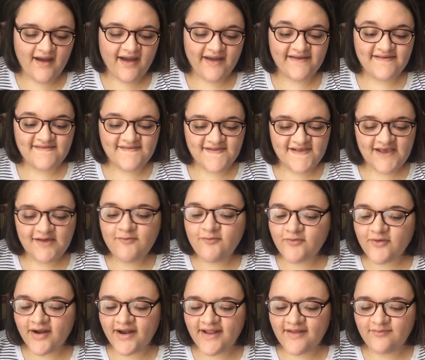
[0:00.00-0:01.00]
I
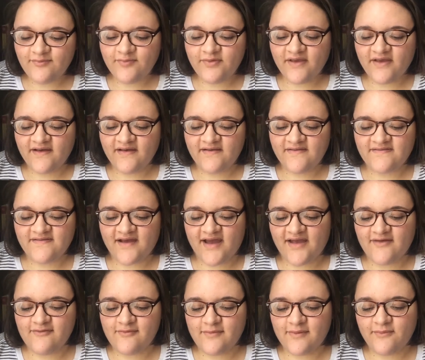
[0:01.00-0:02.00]
skim read it because
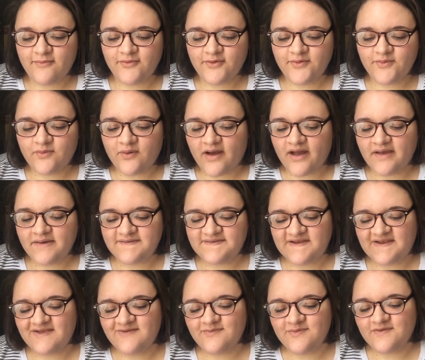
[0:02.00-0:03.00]
I remembered why it was
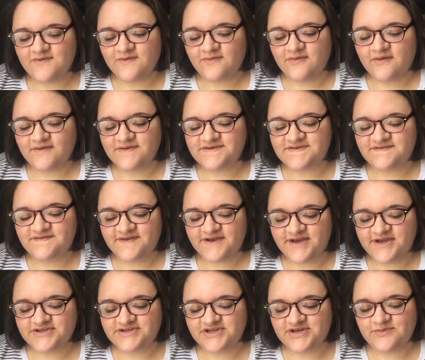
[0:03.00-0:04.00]
taking me so long to
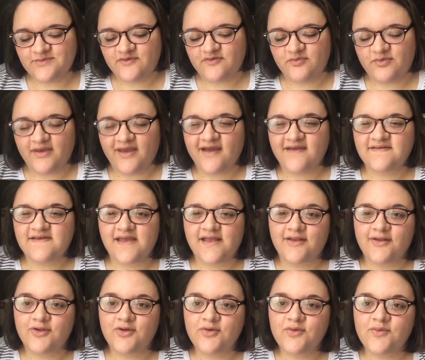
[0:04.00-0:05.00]
finish, and it was because I
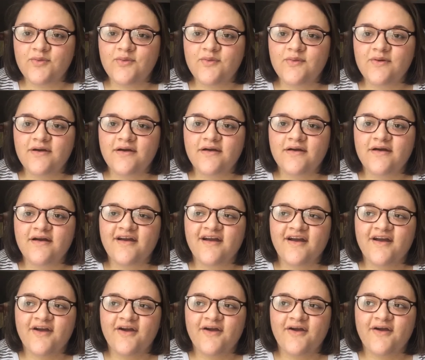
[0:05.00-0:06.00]
knew
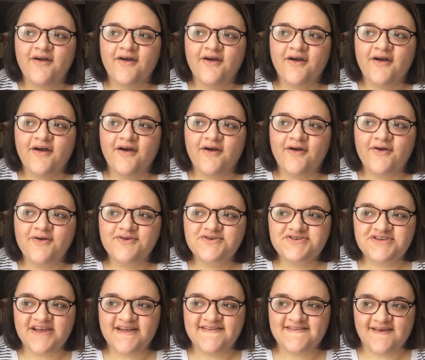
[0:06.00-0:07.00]
who
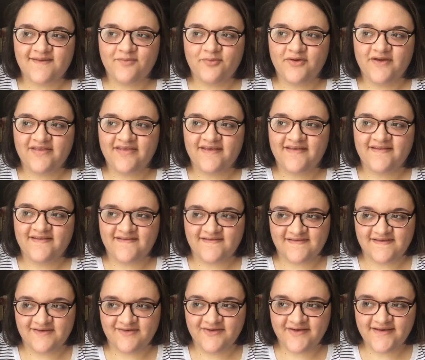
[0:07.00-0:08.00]
she ends up with in the
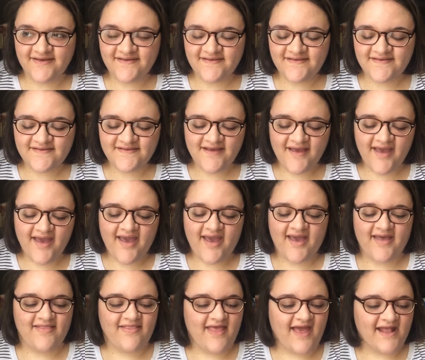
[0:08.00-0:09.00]
series,
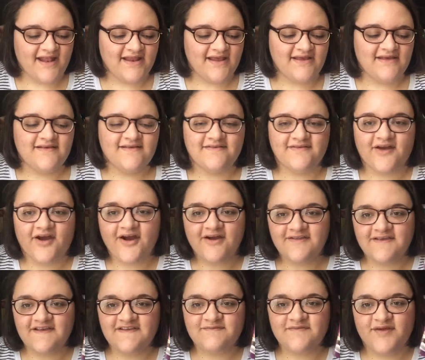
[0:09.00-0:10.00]
and that is Are
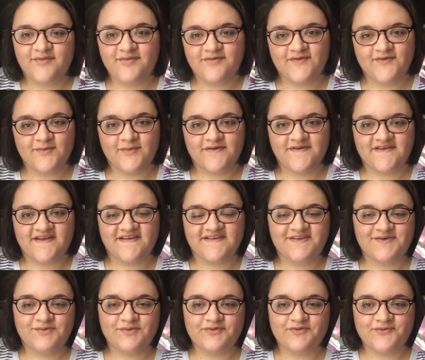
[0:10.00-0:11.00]
These My Bazoomas I
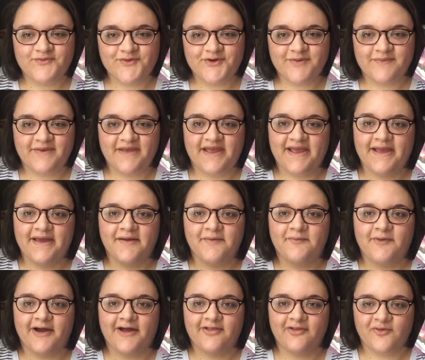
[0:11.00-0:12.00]
See Before Me
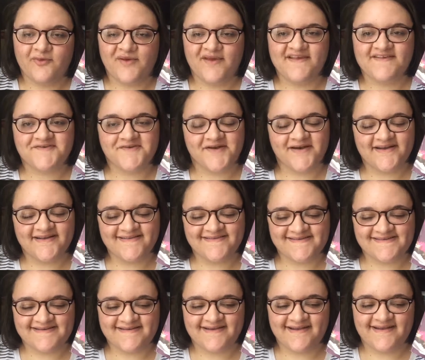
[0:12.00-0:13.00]
by Louise
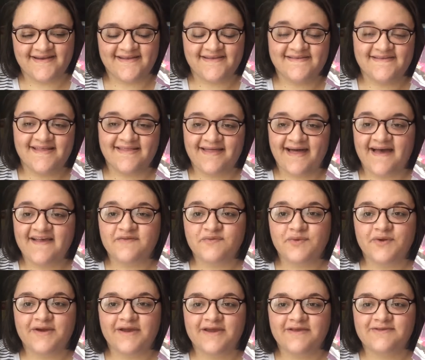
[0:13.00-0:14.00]
Renison. It is the last
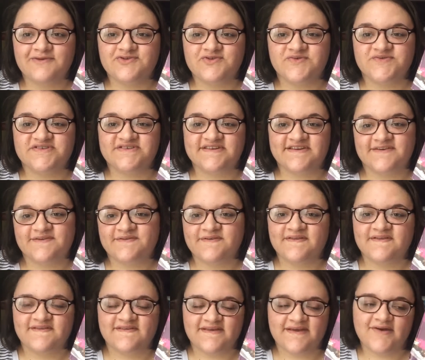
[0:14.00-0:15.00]
book in the Georgia
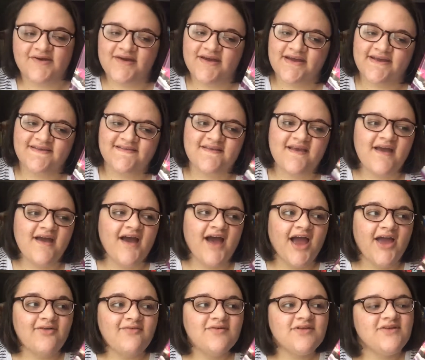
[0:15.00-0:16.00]
Nicholson series.
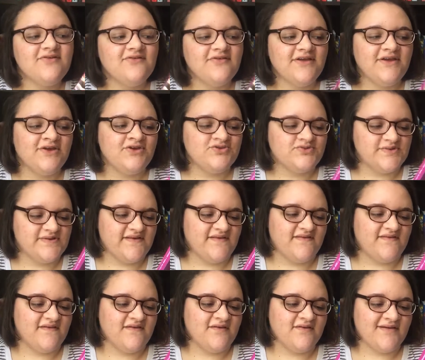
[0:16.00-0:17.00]
I really, really enjoy this
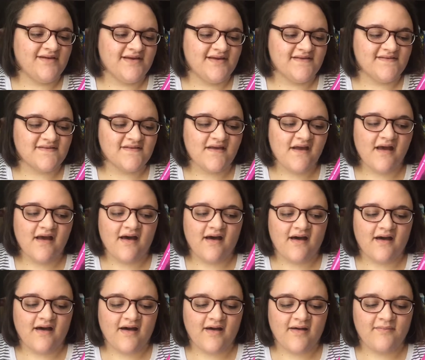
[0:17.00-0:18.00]
series.
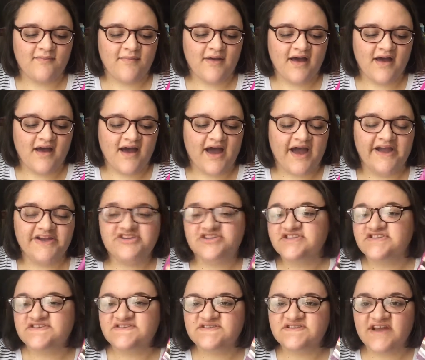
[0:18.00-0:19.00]
I
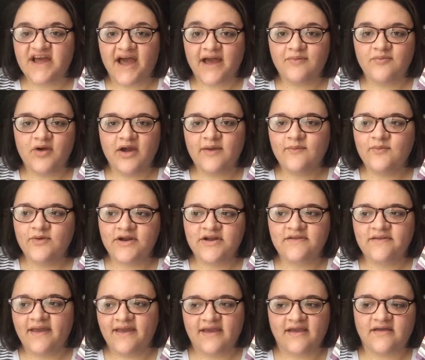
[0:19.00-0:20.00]
want to
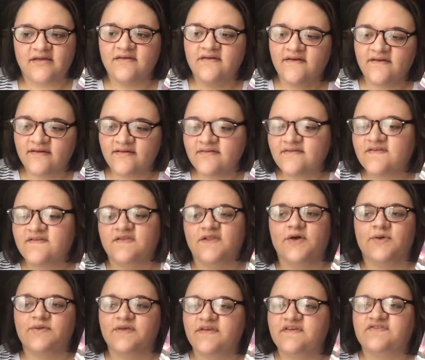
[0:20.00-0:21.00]
like
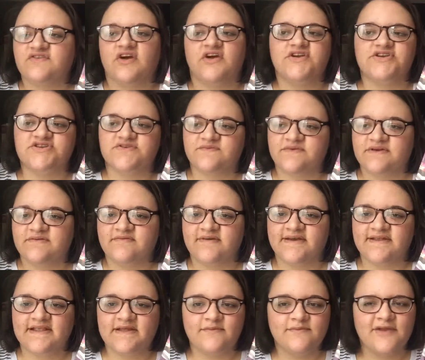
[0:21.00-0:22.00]
slowly start to
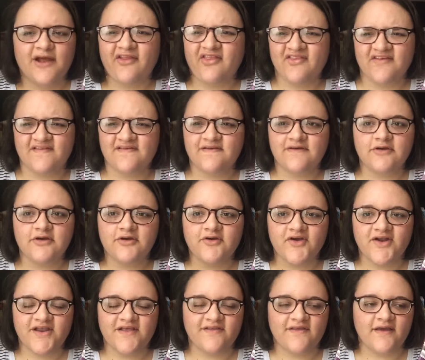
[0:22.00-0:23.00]
reread them, not this year or
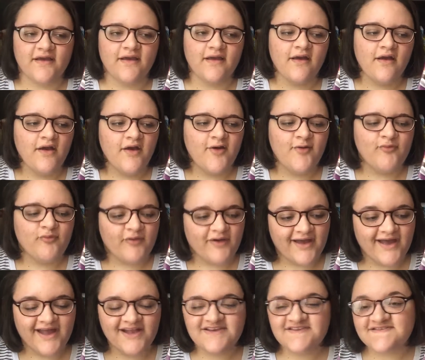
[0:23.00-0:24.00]
anything,
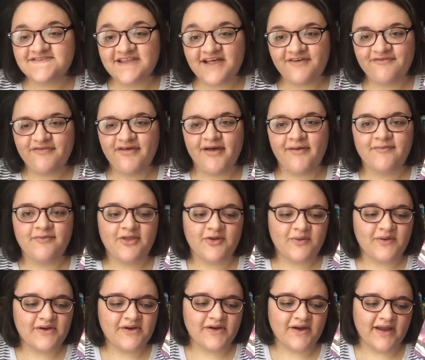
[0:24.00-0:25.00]
but I just love them. They
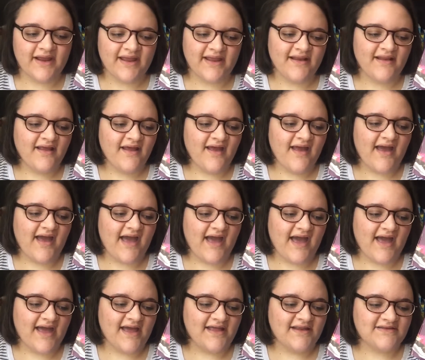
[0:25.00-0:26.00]
were great,
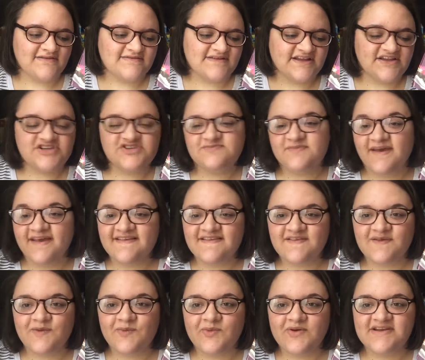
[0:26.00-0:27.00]
and I just
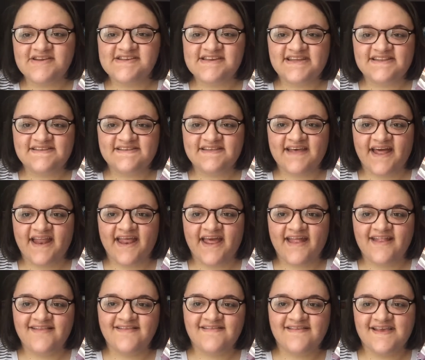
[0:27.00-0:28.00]
basically wanted to get to that
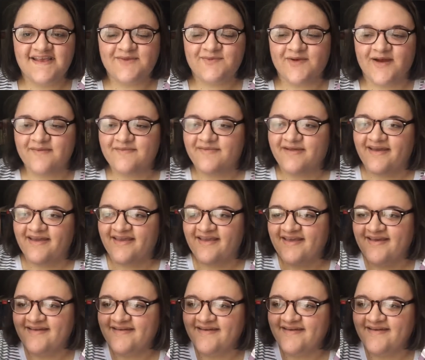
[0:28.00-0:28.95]
end scene where I'm like,